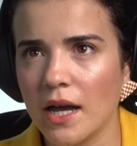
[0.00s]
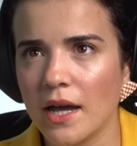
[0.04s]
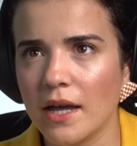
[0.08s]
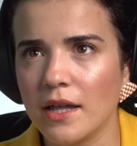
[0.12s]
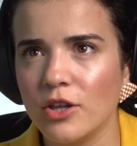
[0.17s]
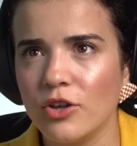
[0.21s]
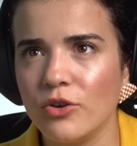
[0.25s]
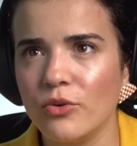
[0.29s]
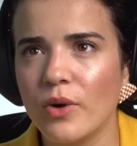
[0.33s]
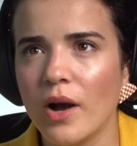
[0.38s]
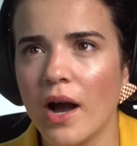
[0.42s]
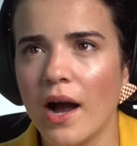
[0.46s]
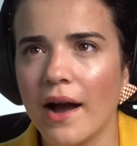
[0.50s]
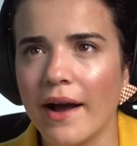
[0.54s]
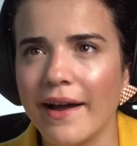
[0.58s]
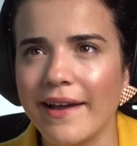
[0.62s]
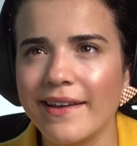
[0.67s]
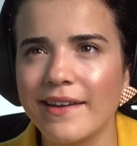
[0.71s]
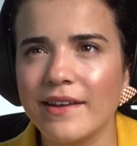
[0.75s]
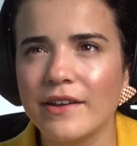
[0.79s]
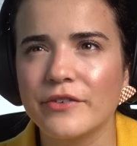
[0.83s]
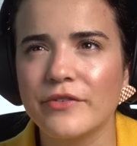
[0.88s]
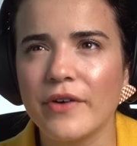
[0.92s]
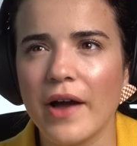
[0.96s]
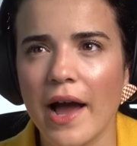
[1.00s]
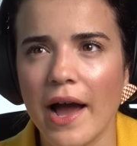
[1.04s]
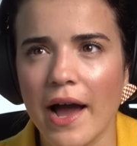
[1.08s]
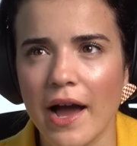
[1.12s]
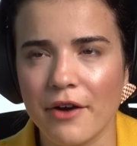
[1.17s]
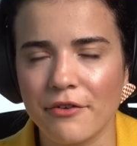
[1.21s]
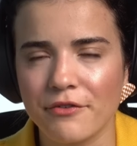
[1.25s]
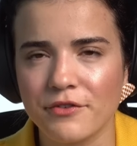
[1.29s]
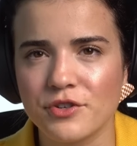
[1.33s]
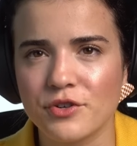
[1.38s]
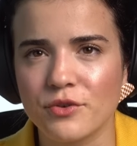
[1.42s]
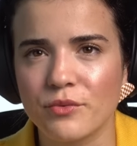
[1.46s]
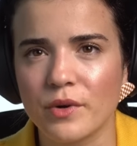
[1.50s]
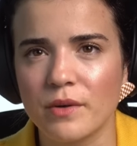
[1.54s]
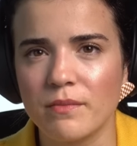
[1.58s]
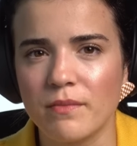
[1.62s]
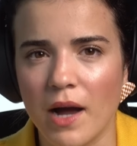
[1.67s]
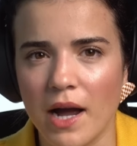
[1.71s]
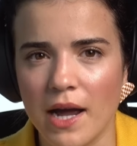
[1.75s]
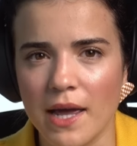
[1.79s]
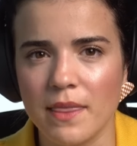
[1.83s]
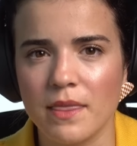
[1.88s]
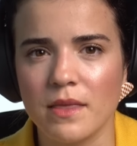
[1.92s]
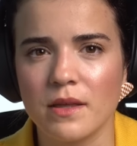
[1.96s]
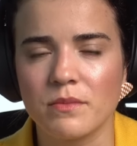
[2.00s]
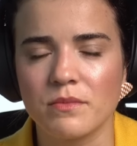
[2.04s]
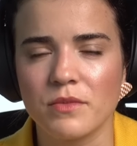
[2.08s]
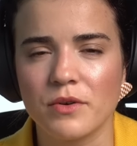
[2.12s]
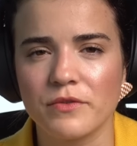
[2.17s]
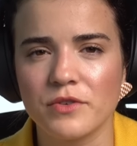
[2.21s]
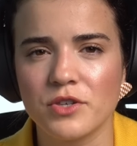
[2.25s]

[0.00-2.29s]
and you kind of have to remind them